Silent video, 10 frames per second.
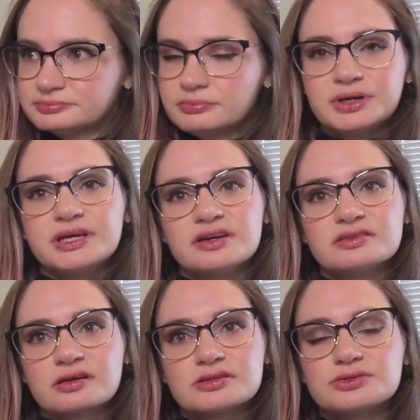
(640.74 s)
But yet
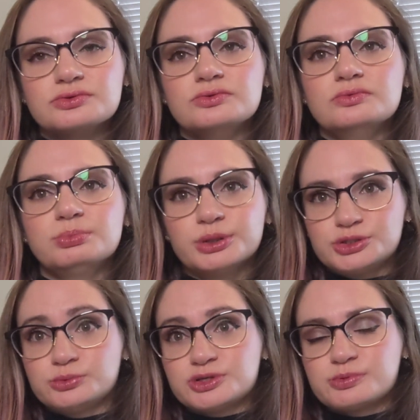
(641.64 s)
not to put
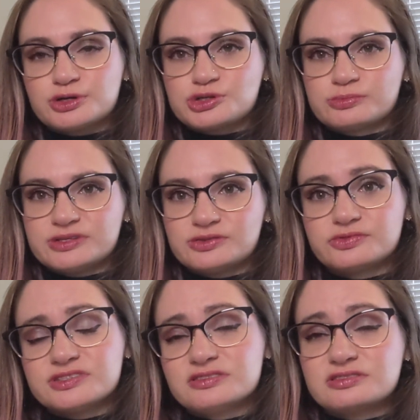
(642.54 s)
too much pressure on myself,
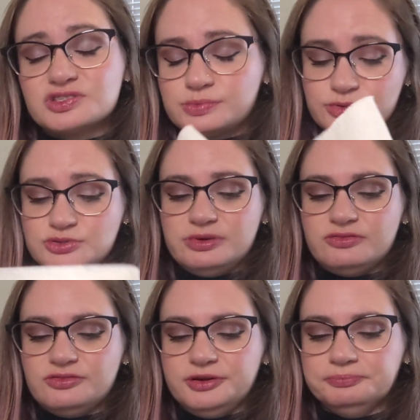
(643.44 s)
because this is supposed to be
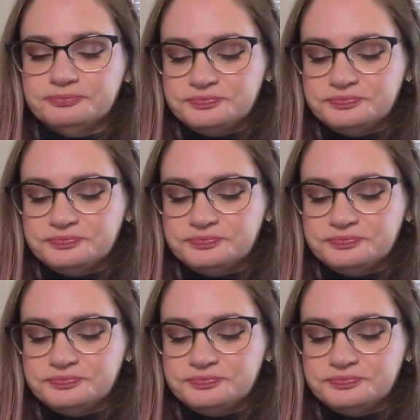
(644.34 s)
for fun.